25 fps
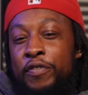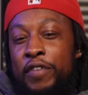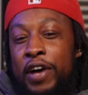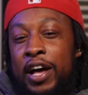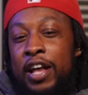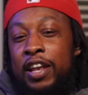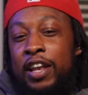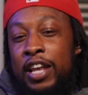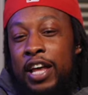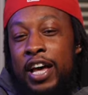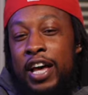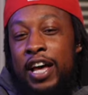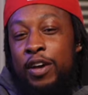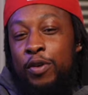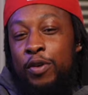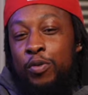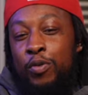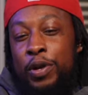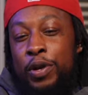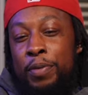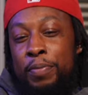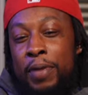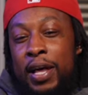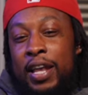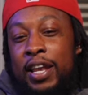our last,
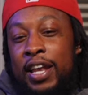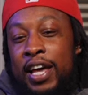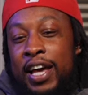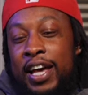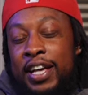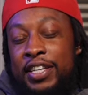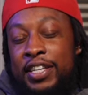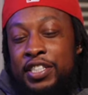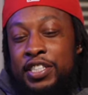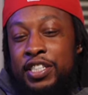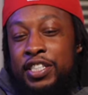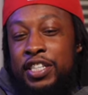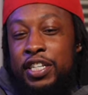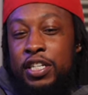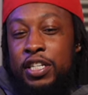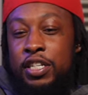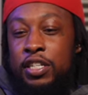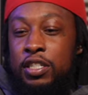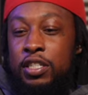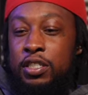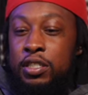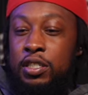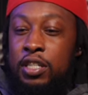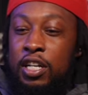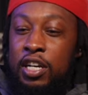one of my last
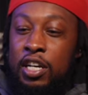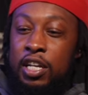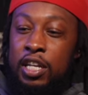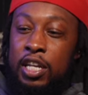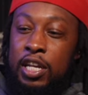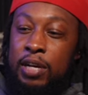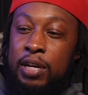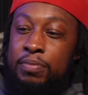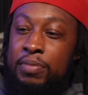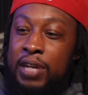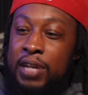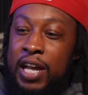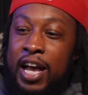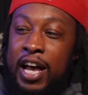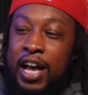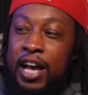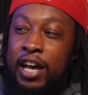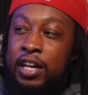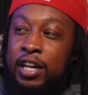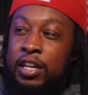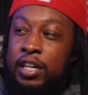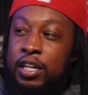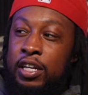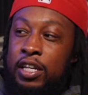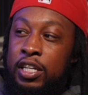years, the alumni
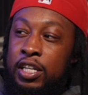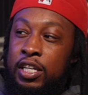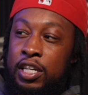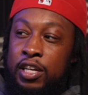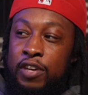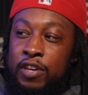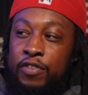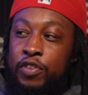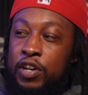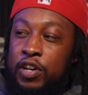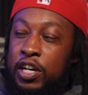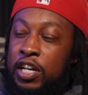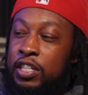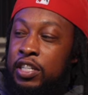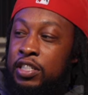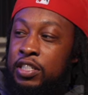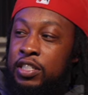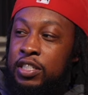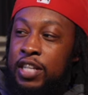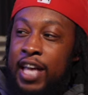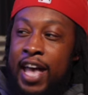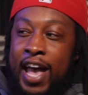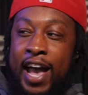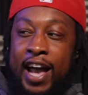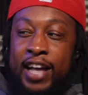give us
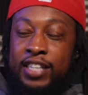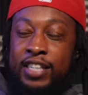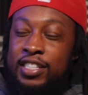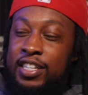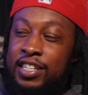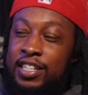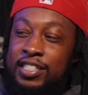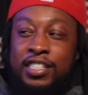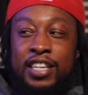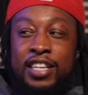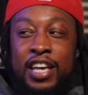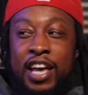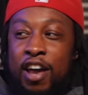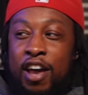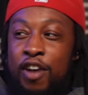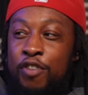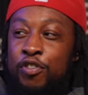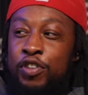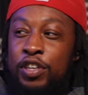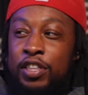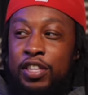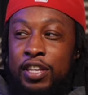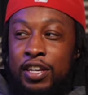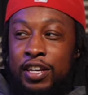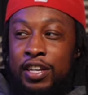access to
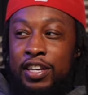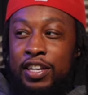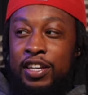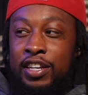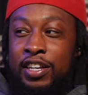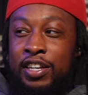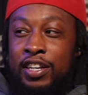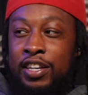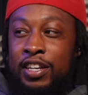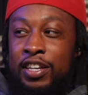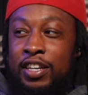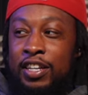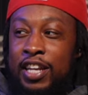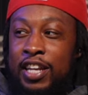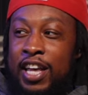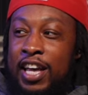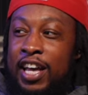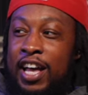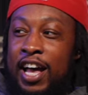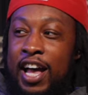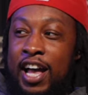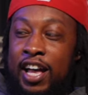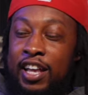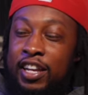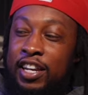everything. Mm-hmm. They
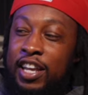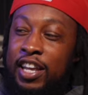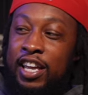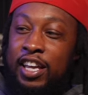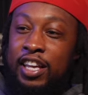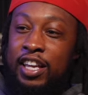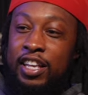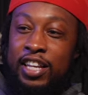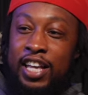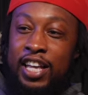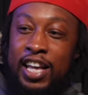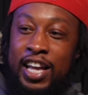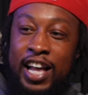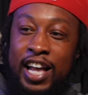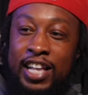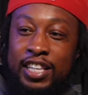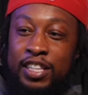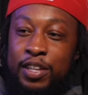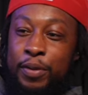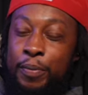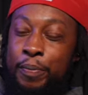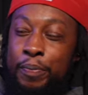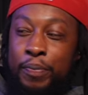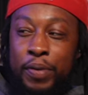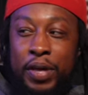got they they got
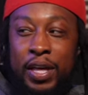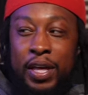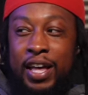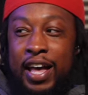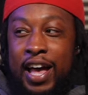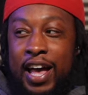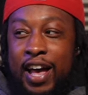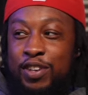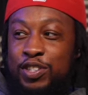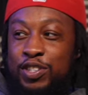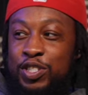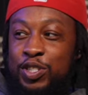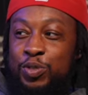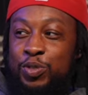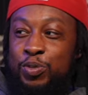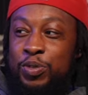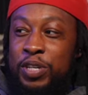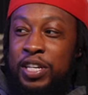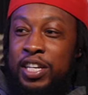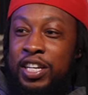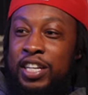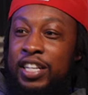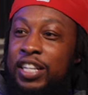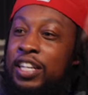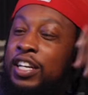the penthouse
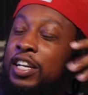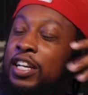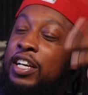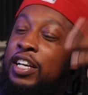suite.